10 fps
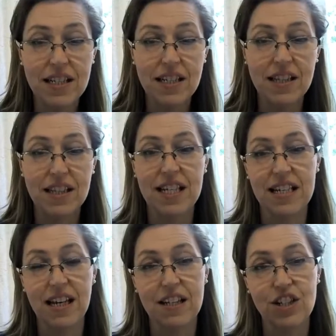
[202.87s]
entered their
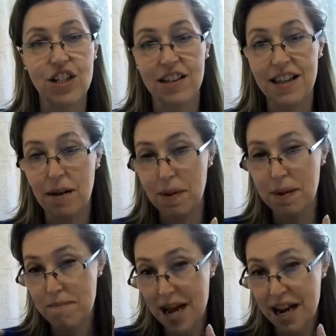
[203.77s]
second year, they'll
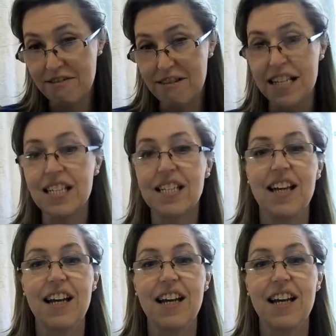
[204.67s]
be married,